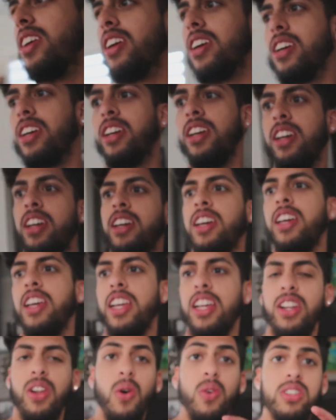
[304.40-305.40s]
look, look.
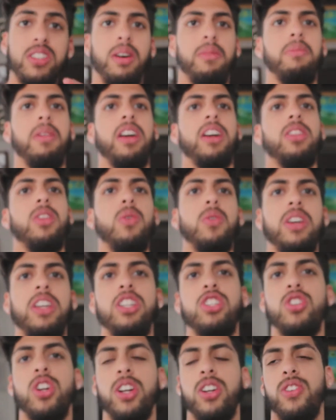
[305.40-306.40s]
He knows I'm like
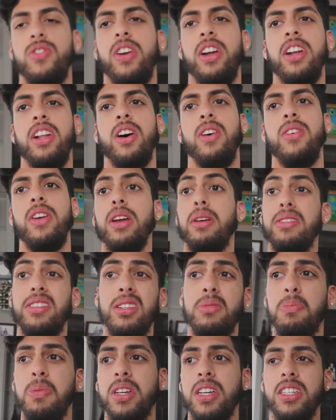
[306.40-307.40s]
low-key triggered right now, right?
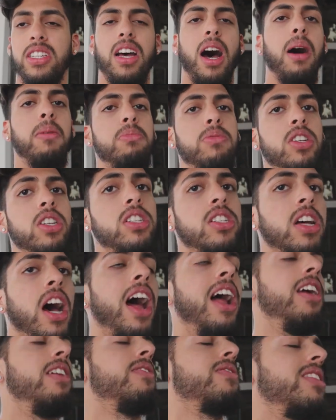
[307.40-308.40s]
Just because I'm just
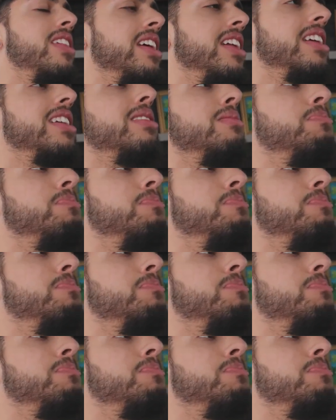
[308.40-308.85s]
tired of cleaning